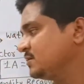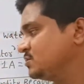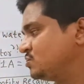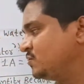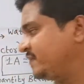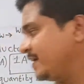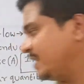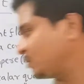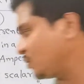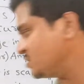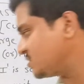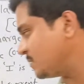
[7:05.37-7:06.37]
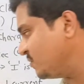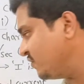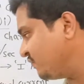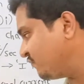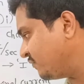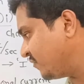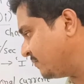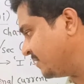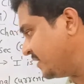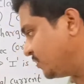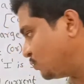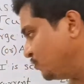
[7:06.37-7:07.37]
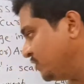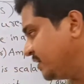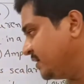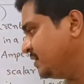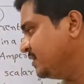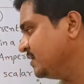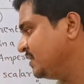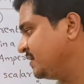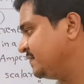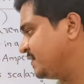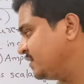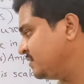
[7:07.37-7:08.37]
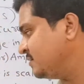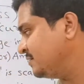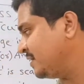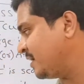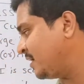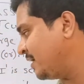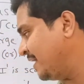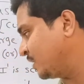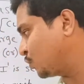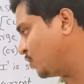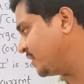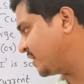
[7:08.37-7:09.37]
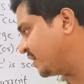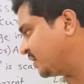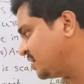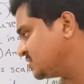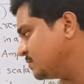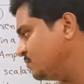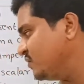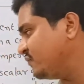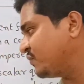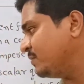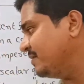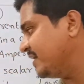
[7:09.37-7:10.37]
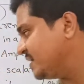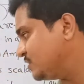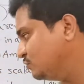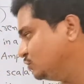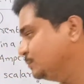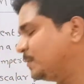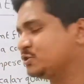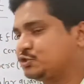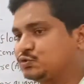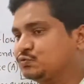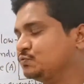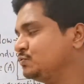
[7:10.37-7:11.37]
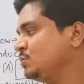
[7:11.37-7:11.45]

So if the electrons are moving from here to here, then the electronic current also moving from negative to positive.